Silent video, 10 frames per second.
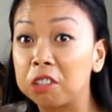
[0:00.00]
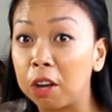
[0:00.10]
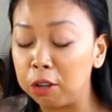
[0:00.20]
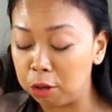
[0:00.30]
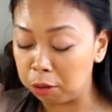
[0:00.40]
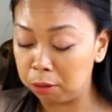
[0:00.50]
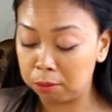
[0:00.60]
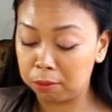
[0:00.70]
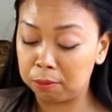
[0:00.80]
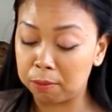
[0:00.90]
tell you
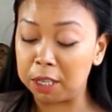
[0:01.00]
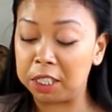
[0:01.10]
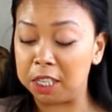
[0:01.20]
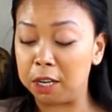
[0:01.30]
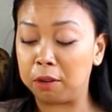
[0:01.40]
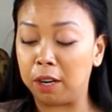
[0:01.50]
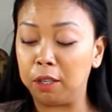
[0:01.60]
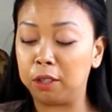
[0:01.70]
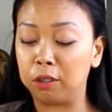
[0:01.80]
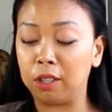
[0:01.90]
my secret in
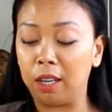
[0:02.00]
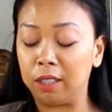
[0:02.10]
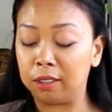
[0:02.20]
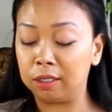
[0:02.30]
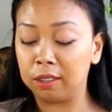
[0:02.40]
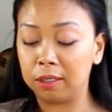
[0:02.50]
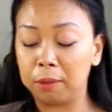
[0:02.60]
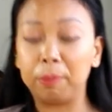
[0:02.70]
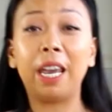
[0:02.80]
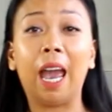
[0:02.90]
cooking.
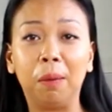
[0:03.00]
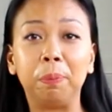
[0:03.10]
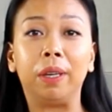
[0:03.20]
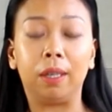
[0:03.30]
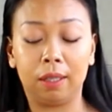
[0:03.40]
Be happy.